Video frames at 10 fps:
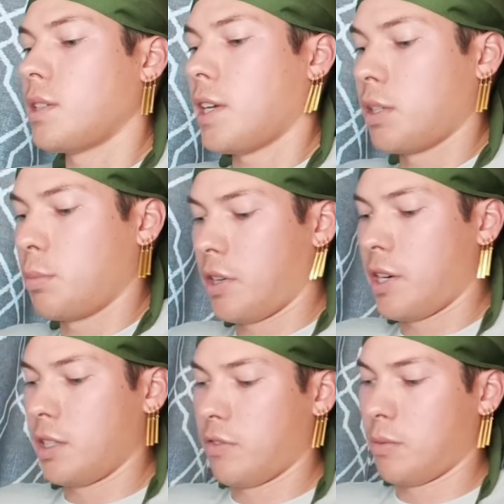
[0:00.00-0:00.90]
It's actually pretty
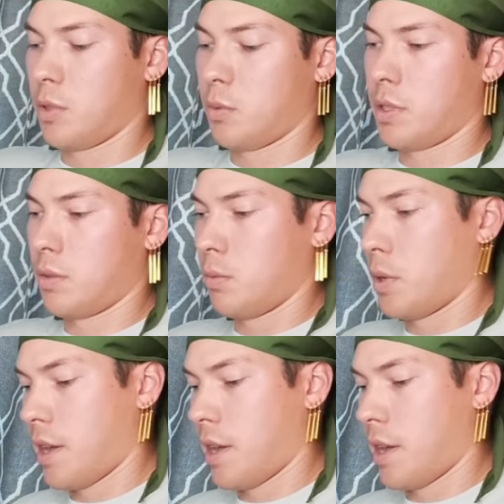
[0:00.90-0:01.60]
crazy from just one one